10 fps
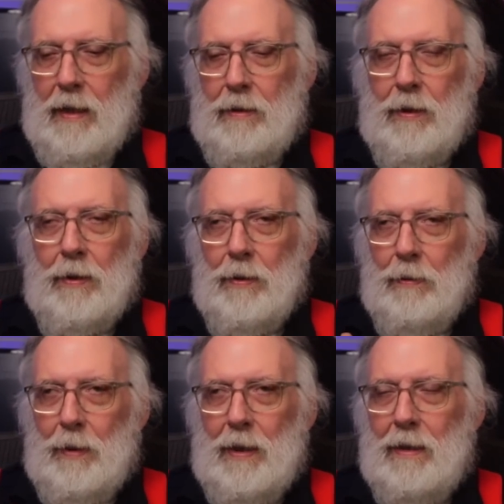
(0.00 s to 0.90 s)

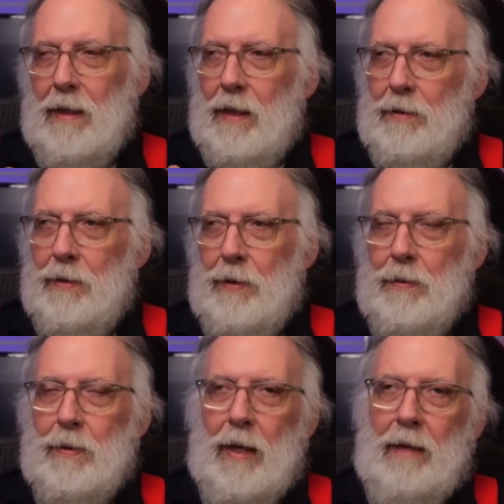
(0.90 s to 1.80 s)
internal one, the
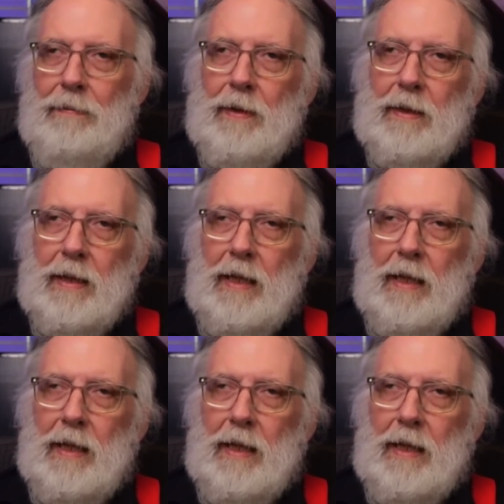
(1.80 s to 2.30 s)
internal graphics